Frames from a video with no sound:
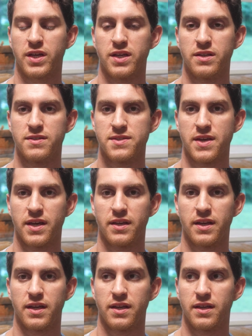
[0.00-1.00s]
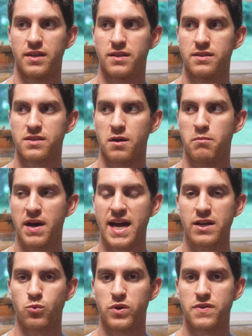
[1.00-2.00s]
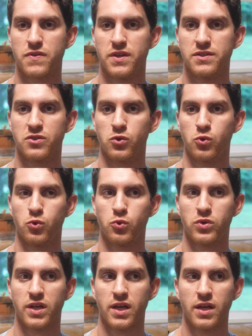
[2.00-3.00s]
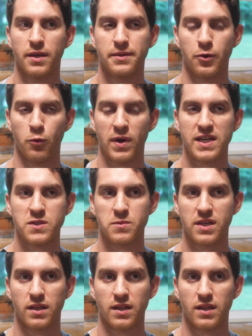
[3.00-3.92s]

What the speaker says: is that it is combined with this oud that reminds me a